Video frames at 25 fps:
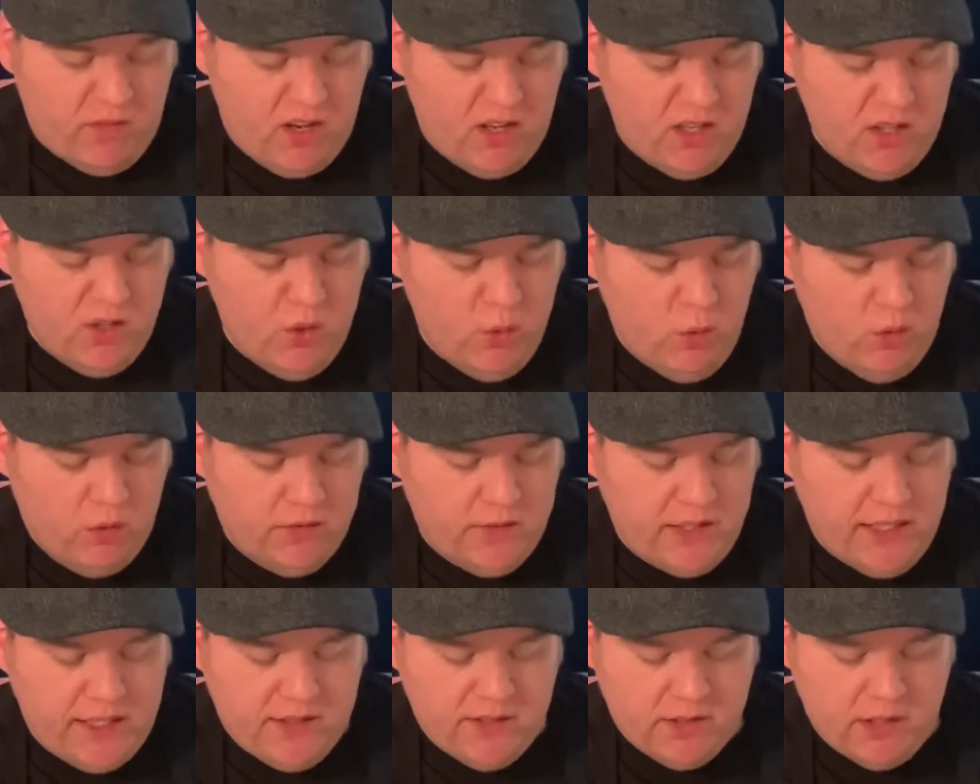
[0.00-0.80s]
you won't
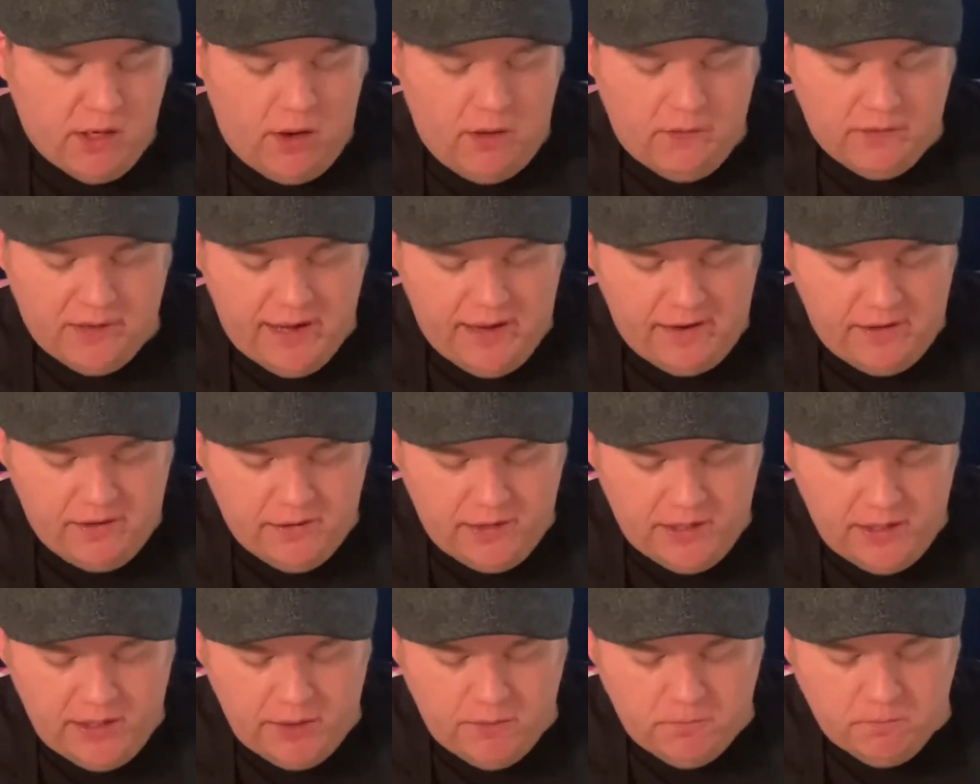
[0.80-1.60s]
need salt added
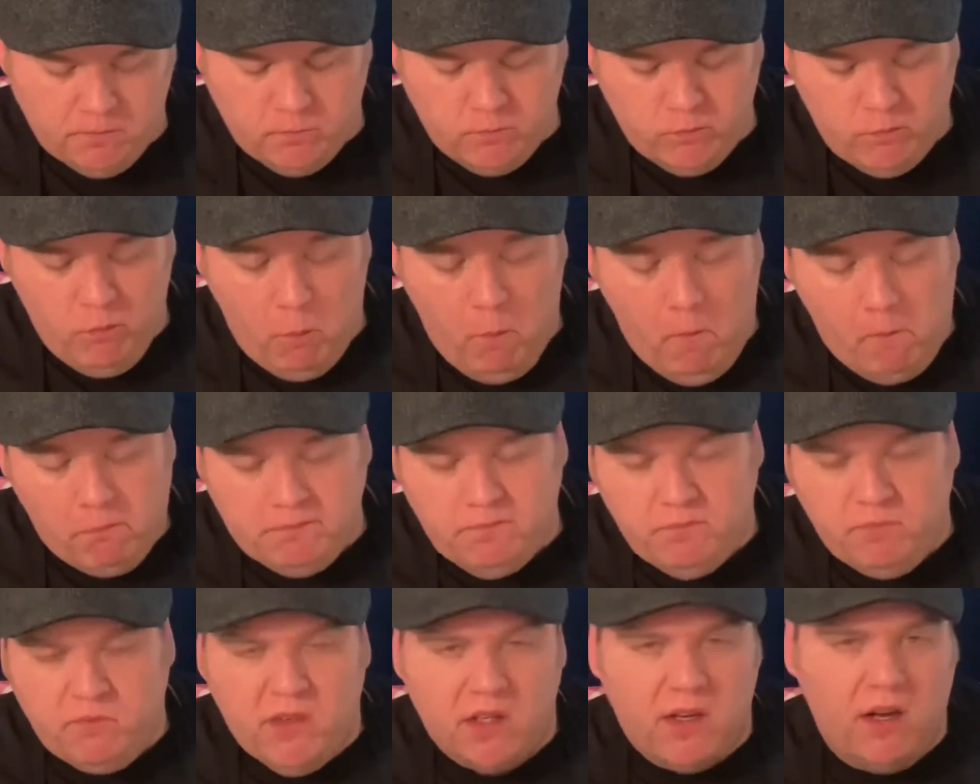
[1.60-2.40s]
in
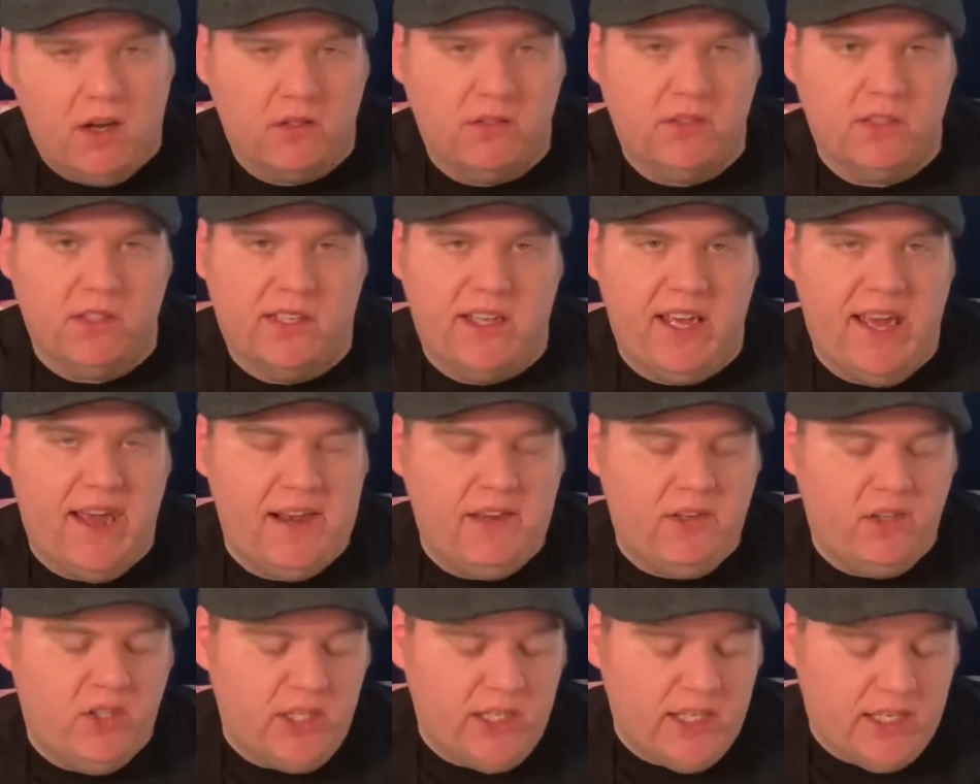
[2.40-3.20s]
because the
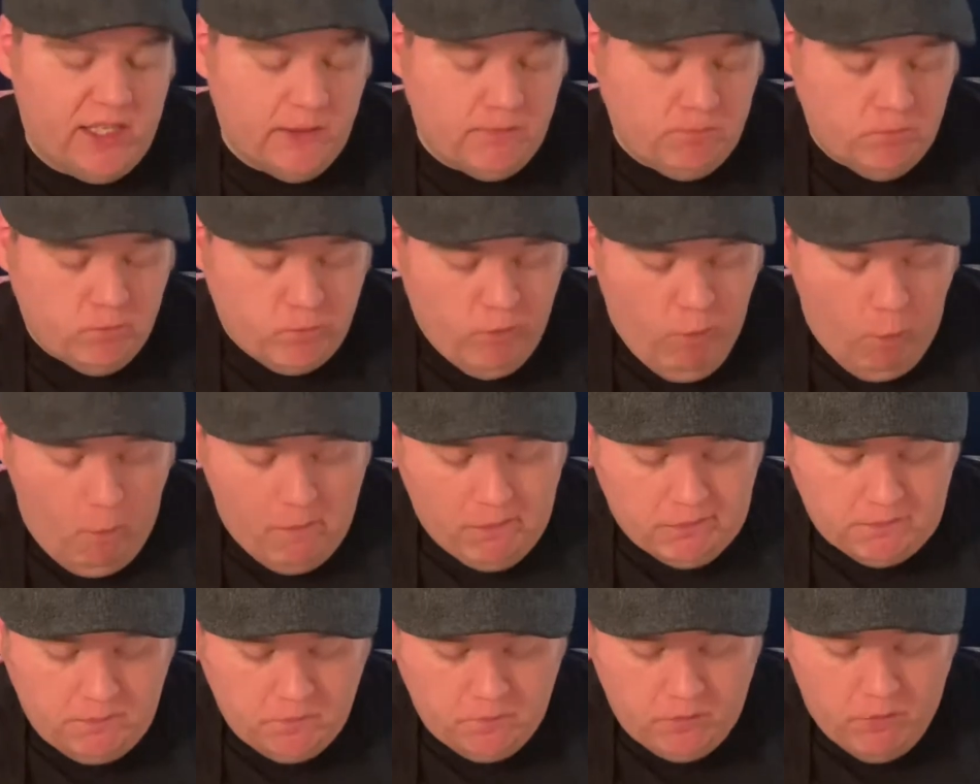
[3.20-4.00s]
canned chicken
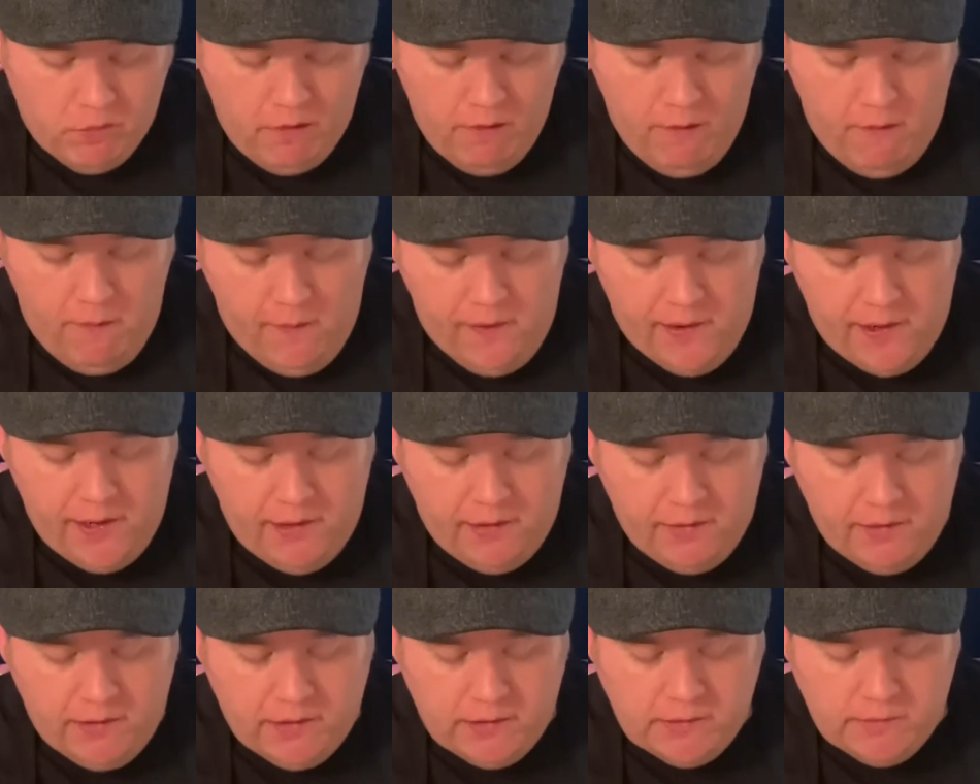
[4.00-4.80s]

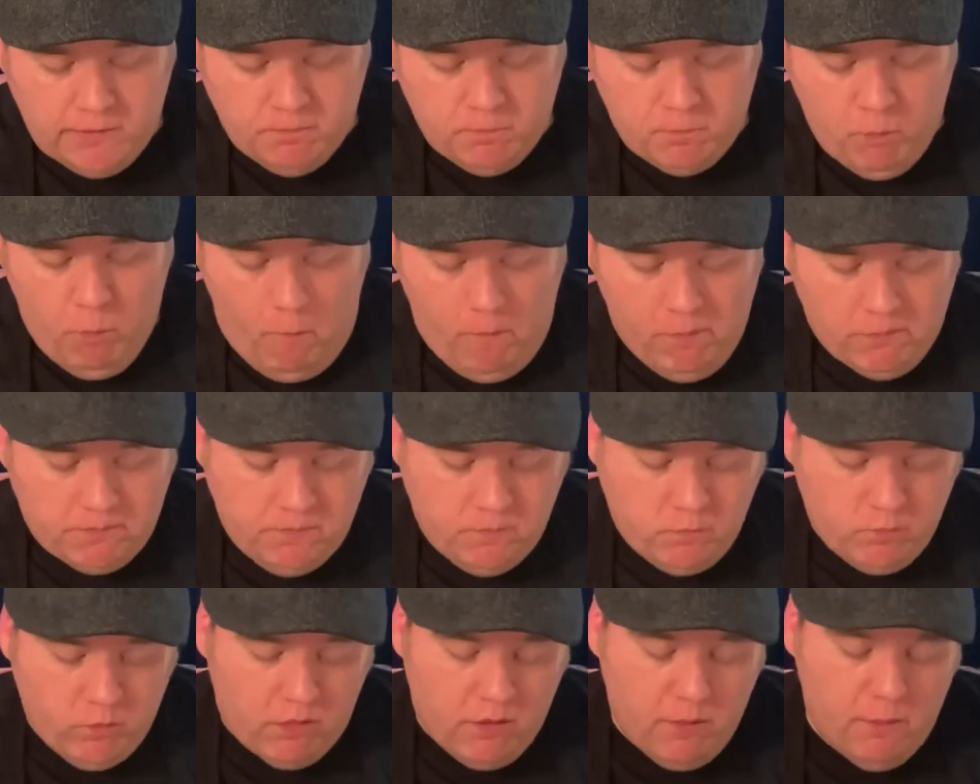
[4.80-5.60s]
and uh,
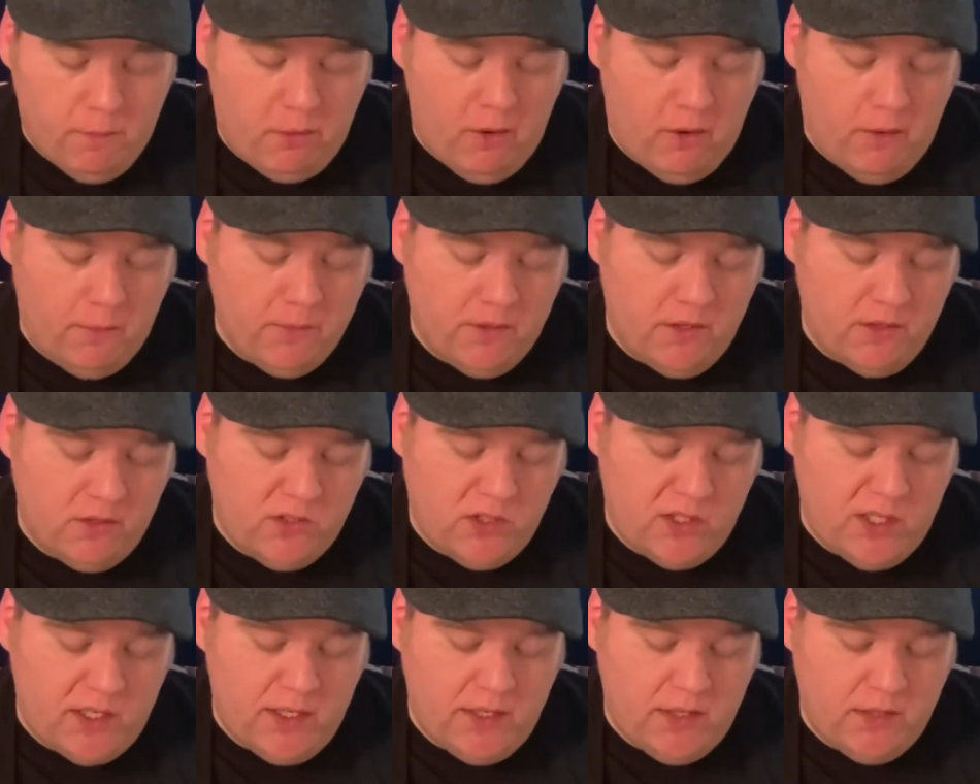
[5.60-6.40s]
the Parmesan
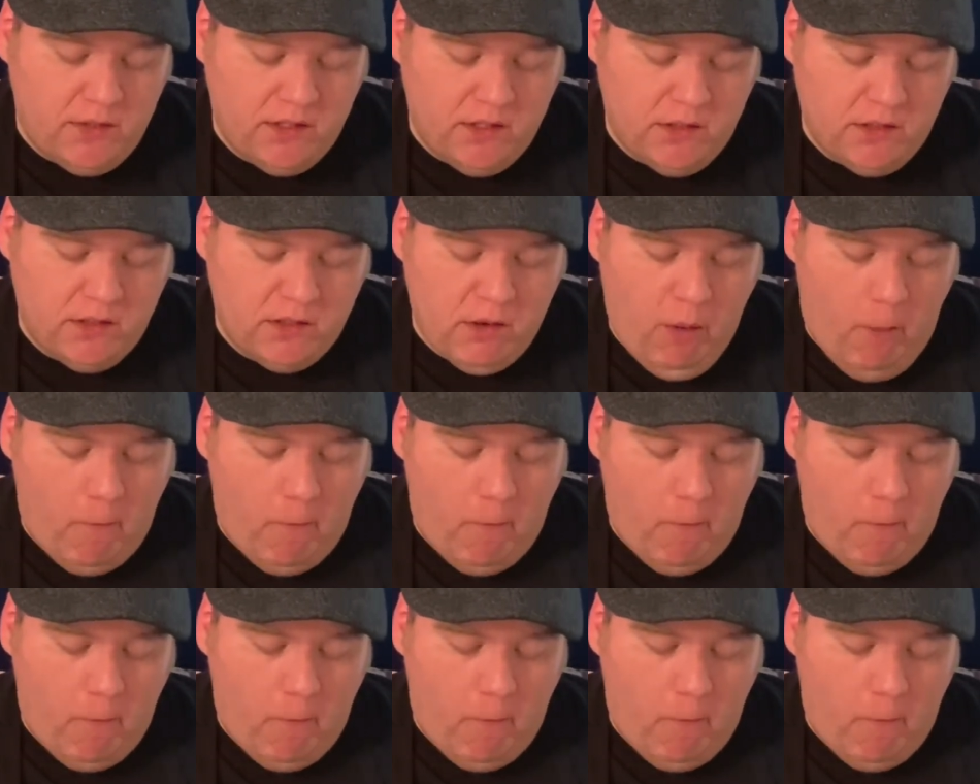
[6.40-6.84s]
cheese has